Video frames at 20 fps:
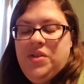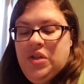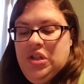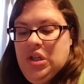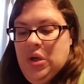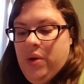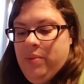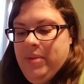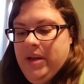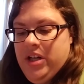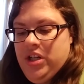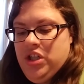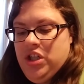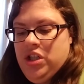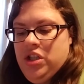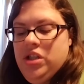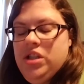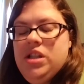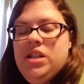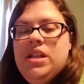showing
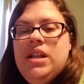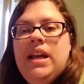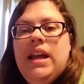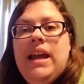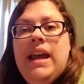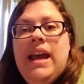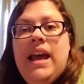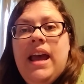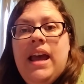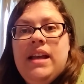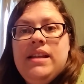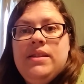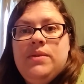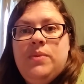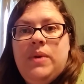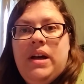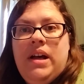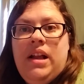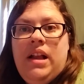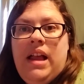pictures, as
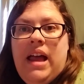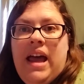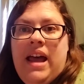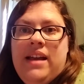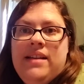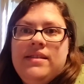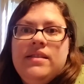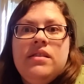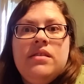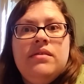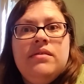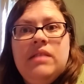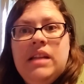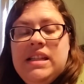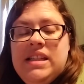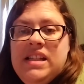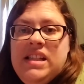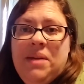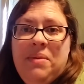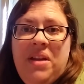well as
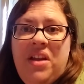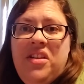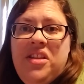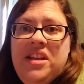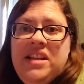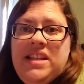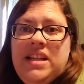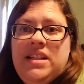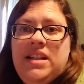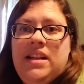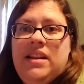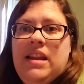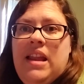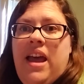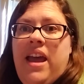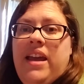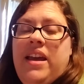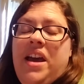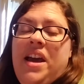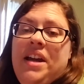listing some of the other things I did.
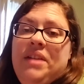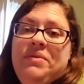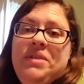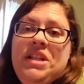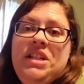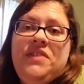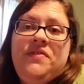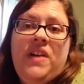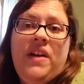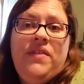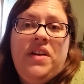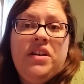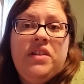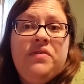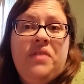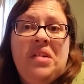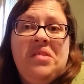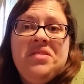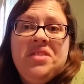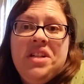Like I reached 500
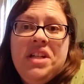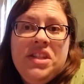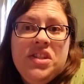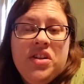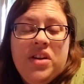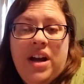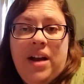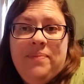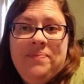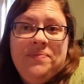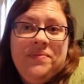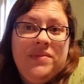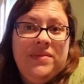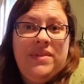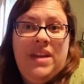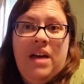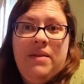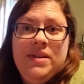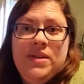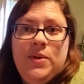followers on Instagram.
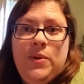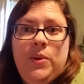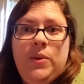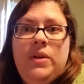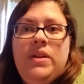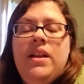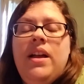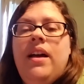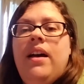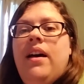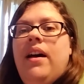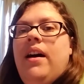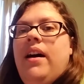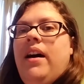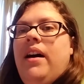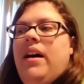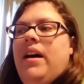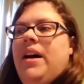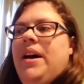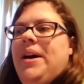That was cool.
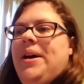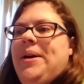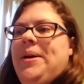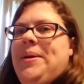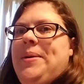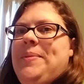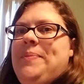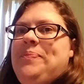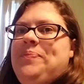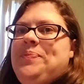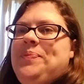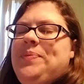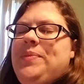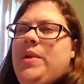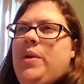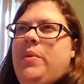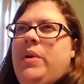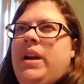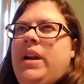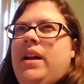
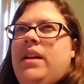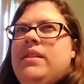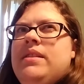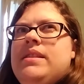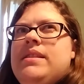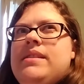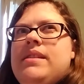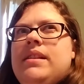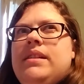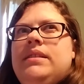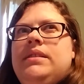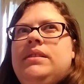What else?